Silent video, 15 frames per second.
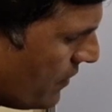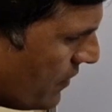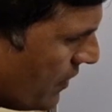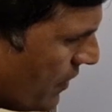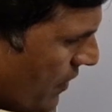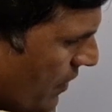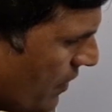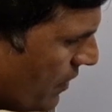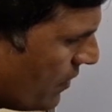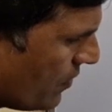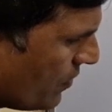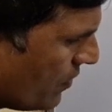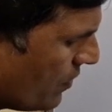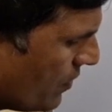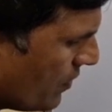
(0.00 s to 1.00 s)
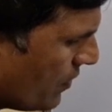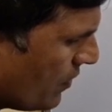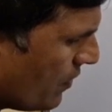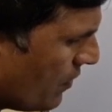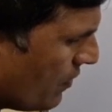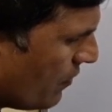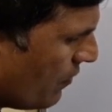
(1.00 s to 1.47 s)
is equal to
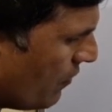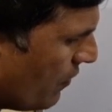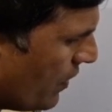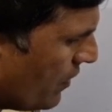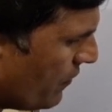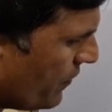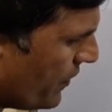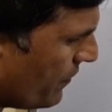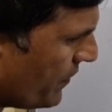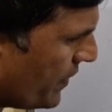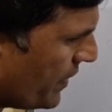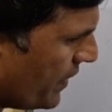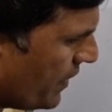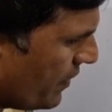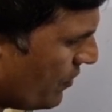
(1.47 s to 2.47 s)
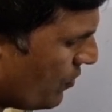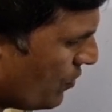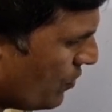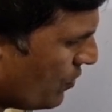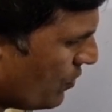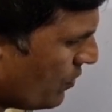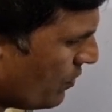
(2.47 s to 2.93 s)

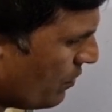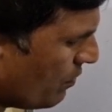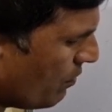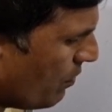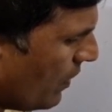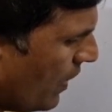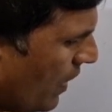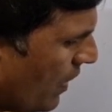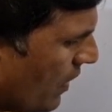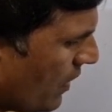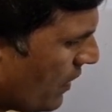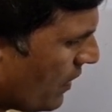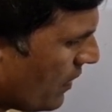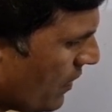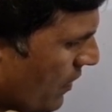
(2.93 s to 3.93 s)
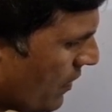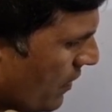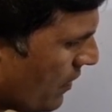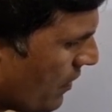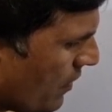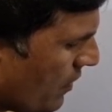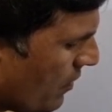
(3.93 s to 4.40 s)
152 bar
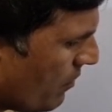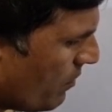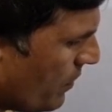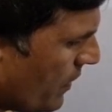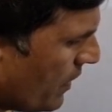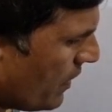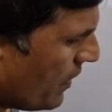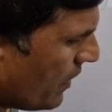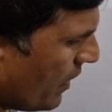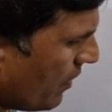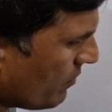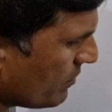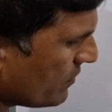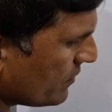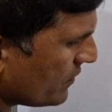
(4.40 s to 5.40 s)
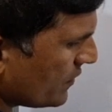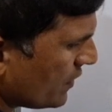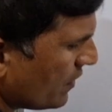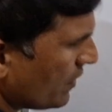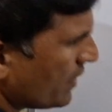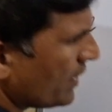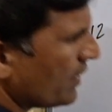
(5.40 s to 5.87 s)
per gram.
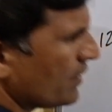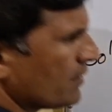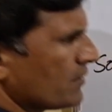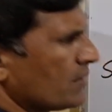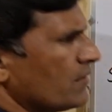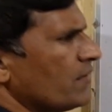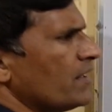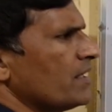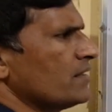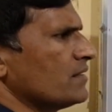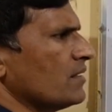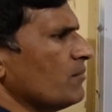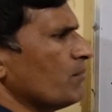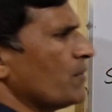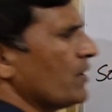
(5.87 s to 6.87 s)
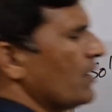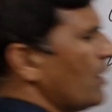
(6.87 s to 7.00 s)
Okay, so very simple.